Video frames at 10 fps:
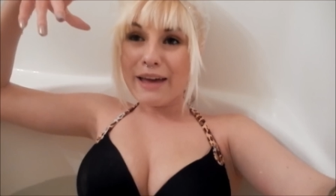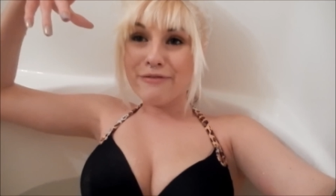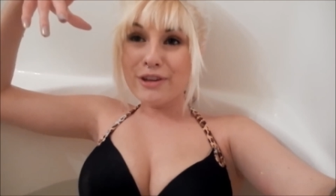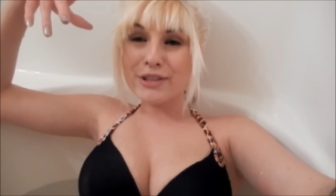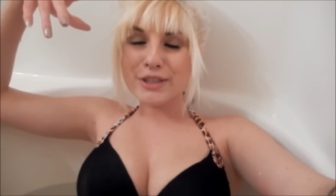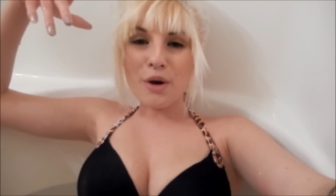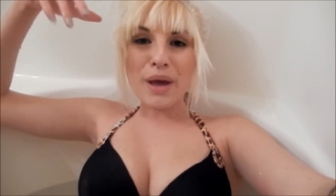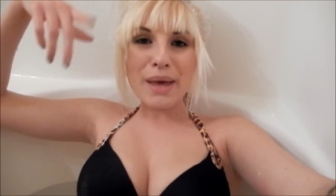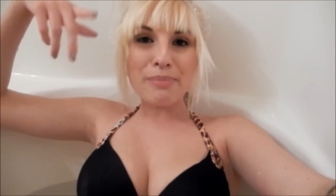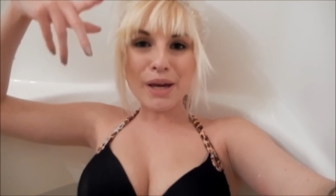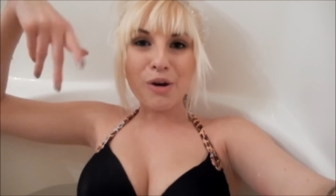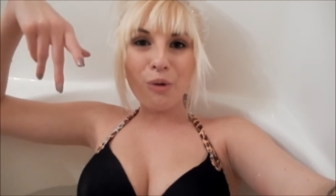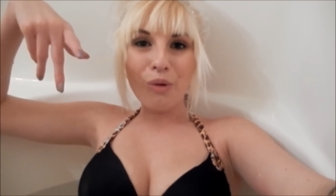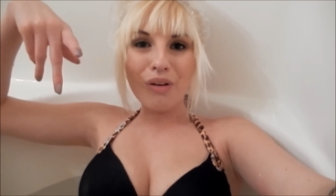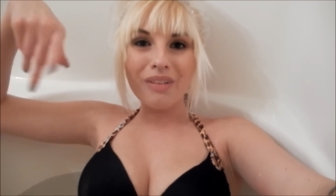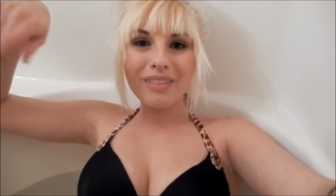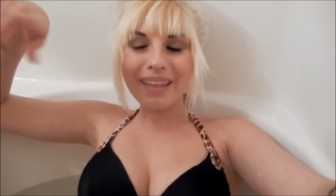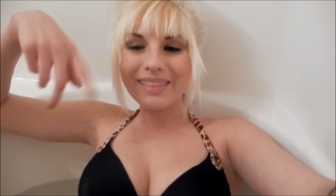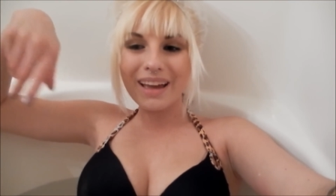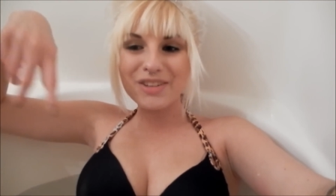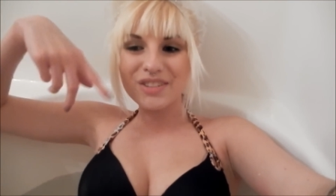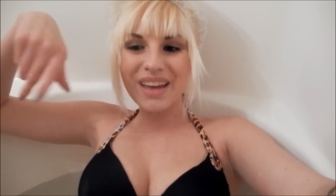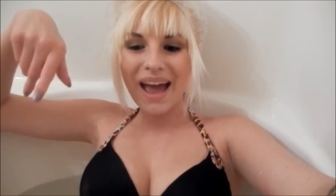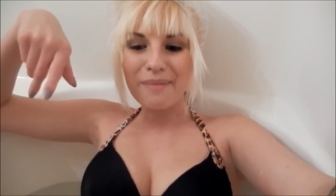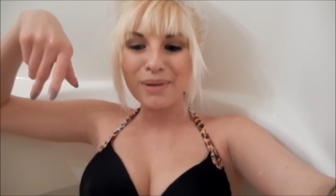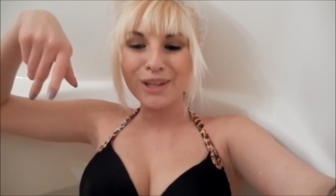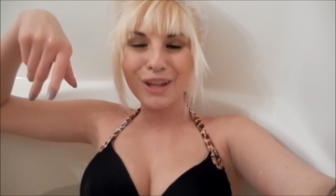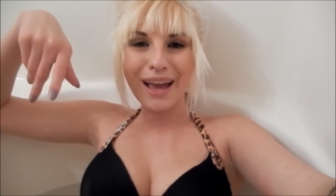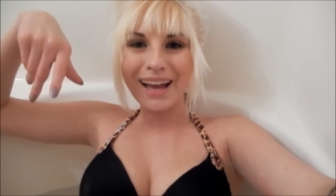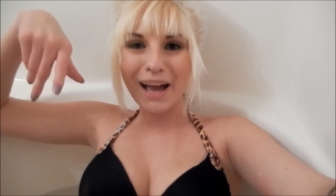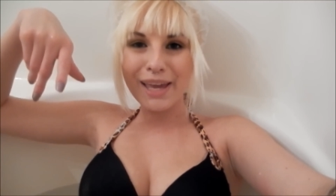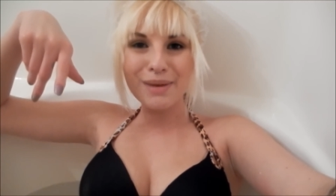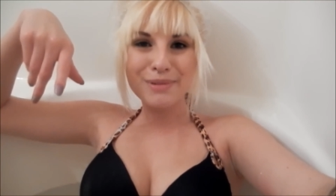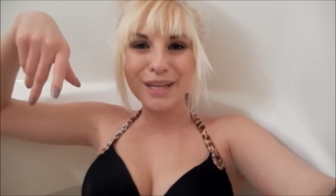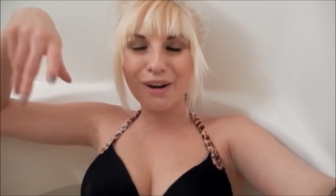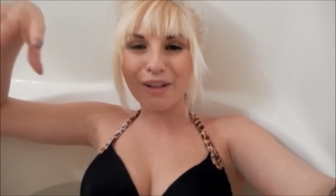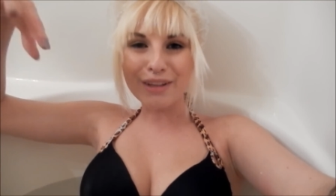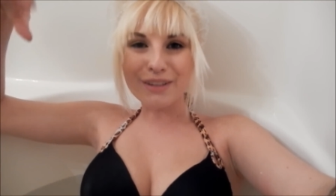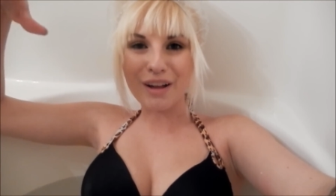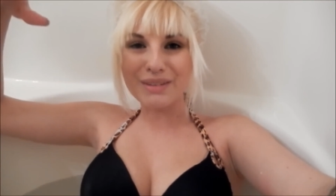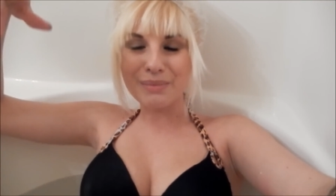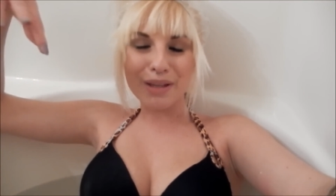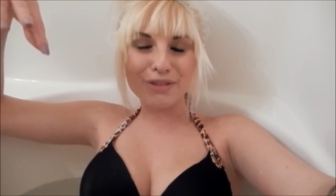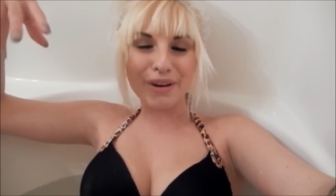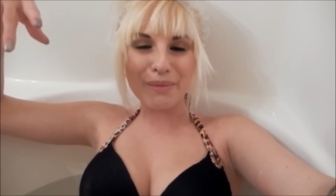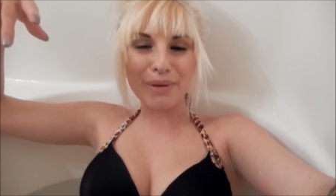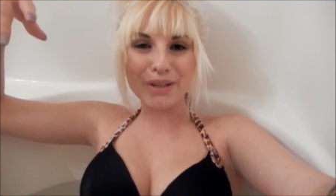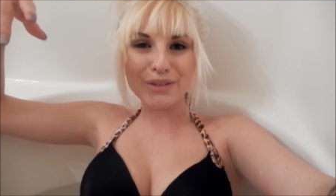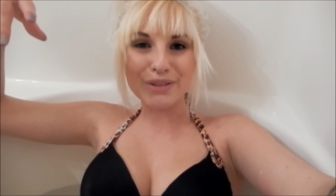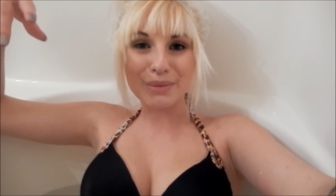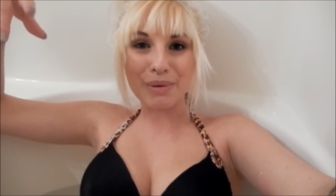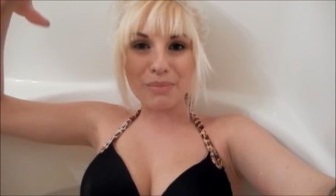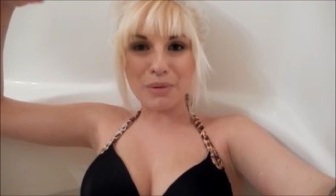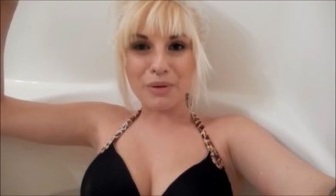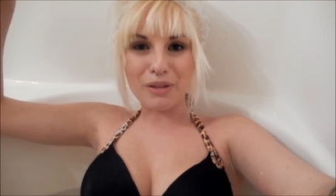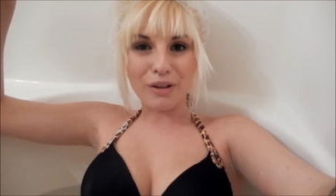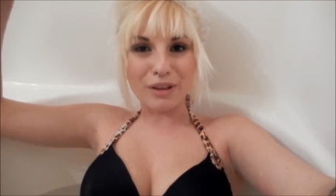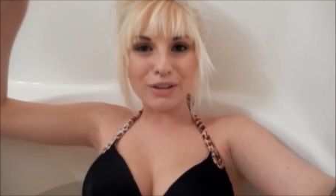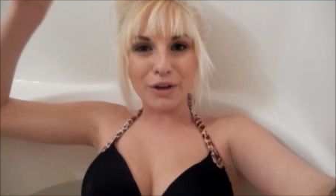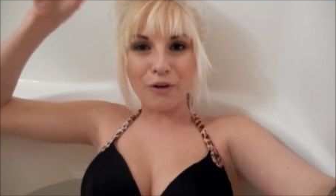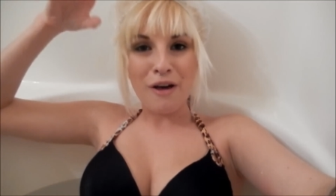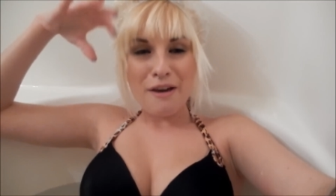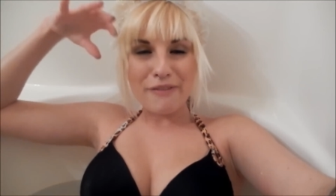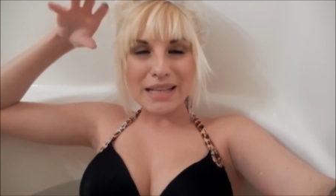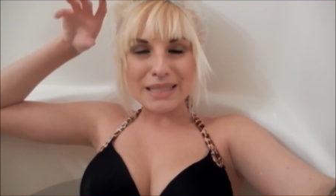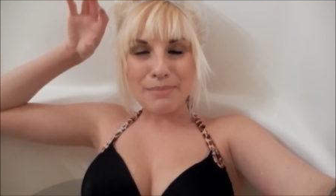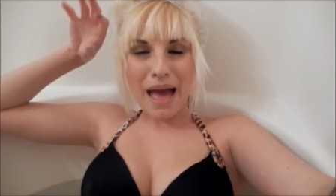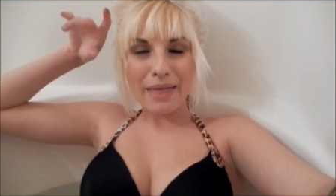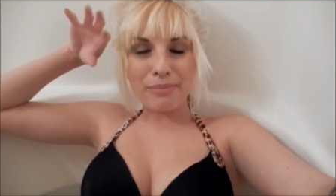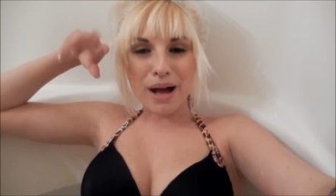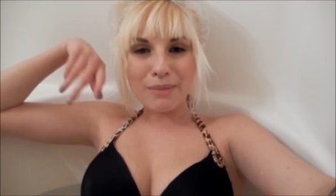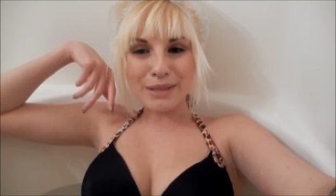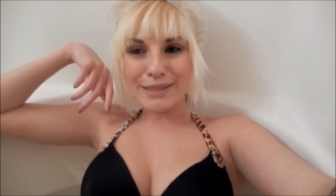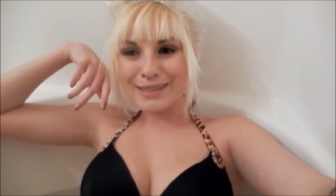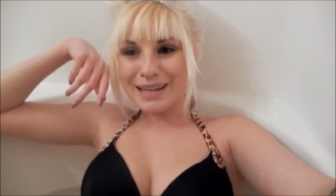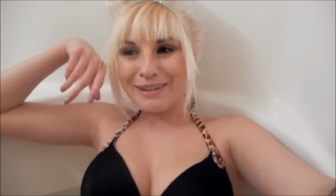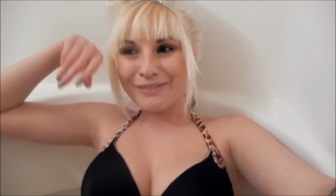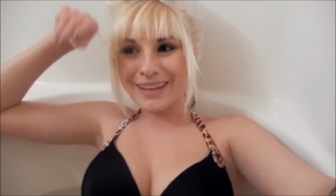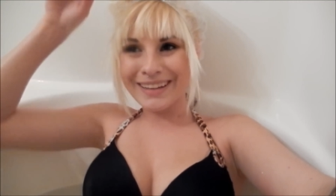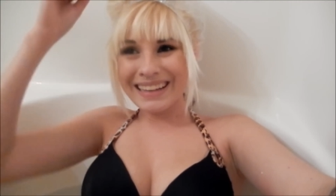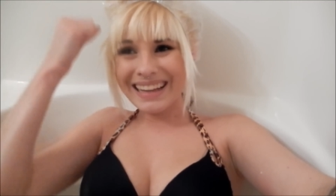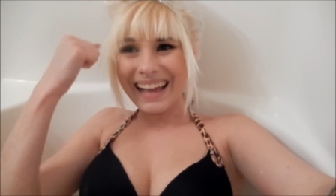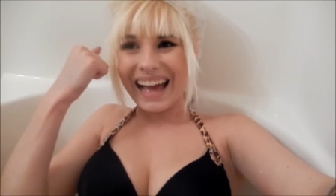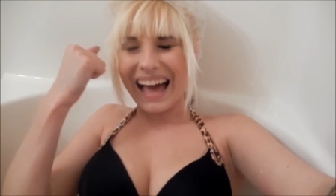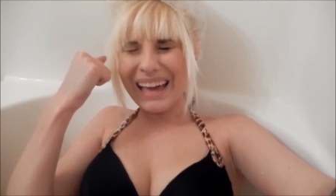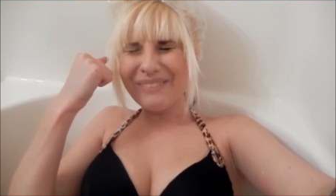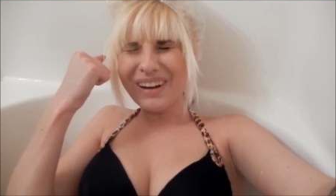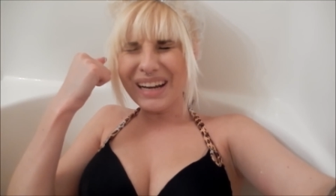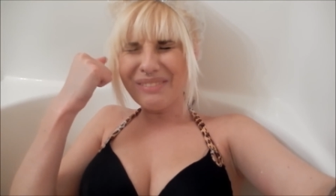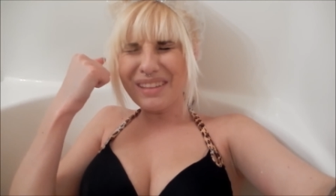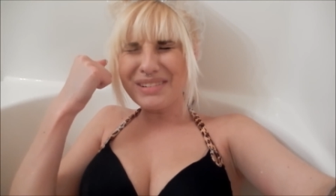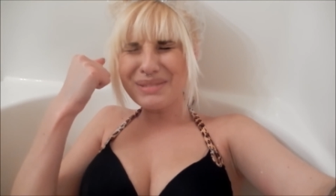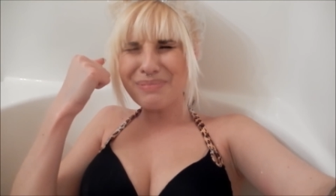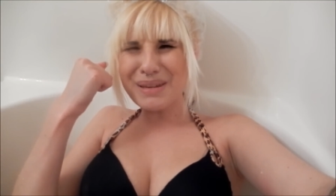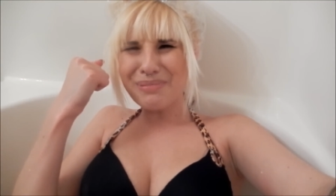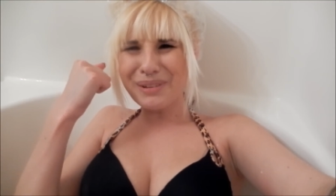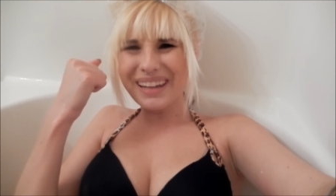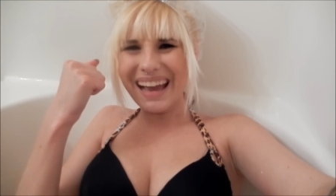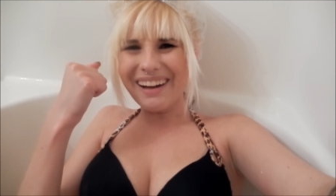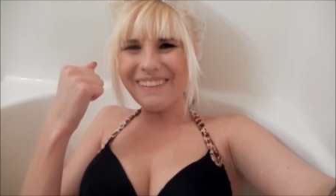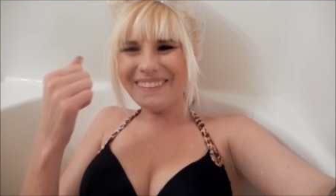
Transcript: I feel so hip and cool that just happened. I keep seeing all these awesome Instagram pictures of people with all their little fancy bath bombs and stuff, and I'm one of those people now.